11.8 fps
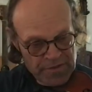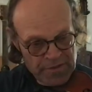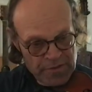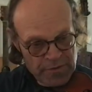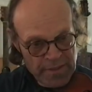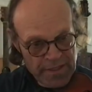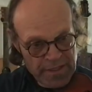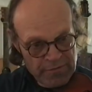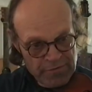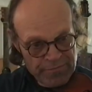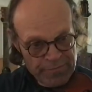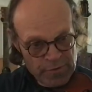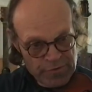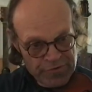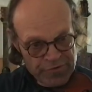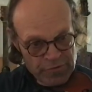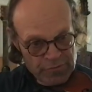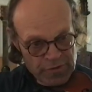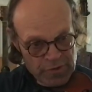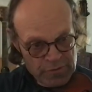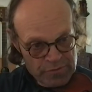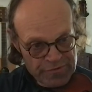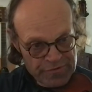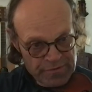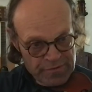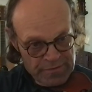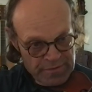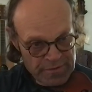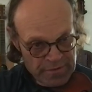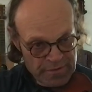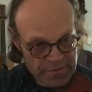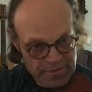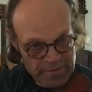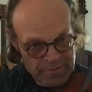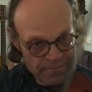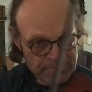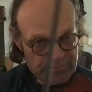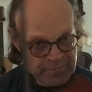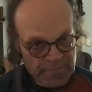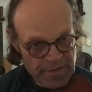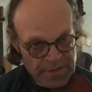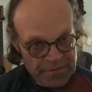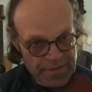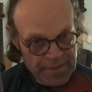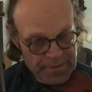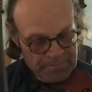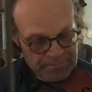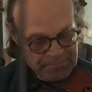You have the first two notes like that.